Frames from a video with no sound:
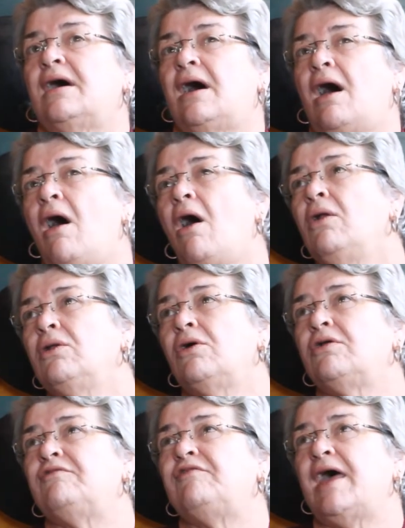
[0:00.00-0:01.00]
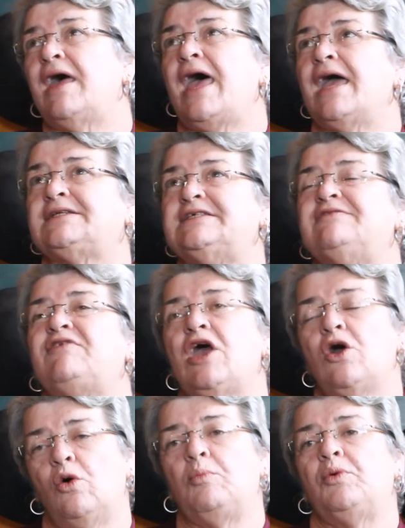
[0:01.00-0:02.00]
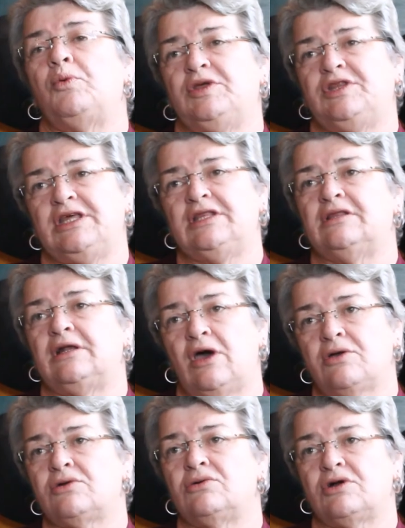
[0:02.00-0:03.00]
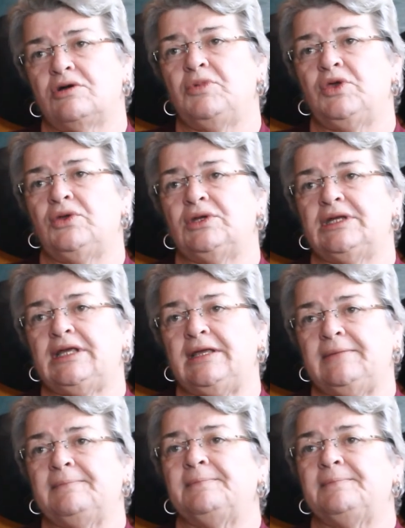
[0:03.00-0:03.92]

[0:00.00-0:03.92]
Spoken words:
a whole lot of active help within the local community.